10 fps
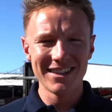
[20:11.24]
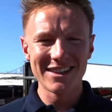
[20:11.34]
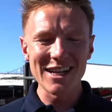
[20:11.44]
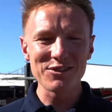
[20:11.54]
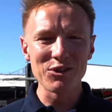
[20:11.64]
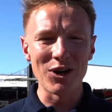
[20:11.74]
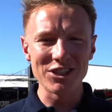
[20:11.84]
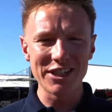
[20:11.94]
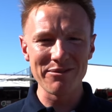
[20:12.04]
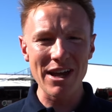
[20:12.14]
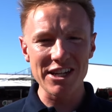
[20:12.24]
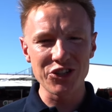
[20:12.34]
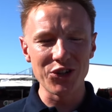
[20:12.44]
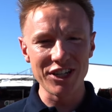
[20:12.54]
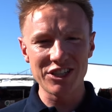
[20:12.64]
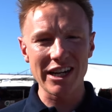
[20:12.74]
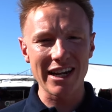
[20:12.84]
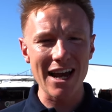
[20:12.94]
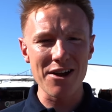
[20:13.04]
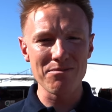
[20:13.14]
Thanks for watching. Make sure you
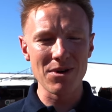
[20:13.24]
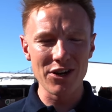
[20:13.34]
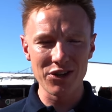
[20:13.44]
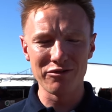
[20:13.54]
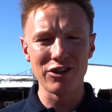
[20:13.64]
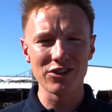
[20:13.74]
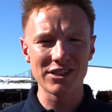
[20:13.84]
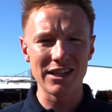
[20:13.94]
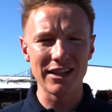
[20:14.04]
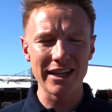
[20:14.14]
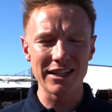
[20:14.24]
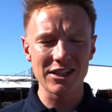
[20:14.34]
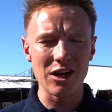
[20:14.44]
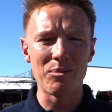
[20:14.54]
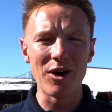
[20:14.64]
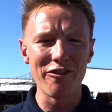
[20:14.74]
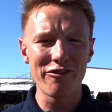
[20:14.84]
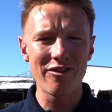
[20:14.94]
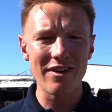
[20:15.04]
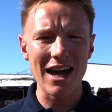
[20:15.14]
check out my other vlogs in the link
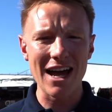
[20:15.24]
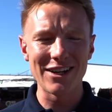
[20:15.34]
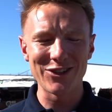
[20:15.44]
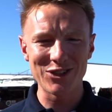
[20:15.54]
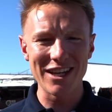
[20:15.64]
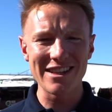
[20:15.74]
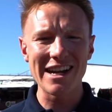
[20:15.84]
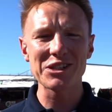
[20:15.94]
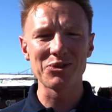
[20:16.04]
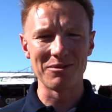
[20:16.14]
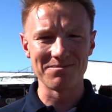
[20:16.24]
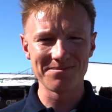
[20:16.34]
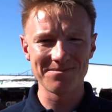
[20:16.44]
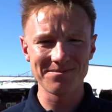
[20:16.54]
above and I'll see you in the next one.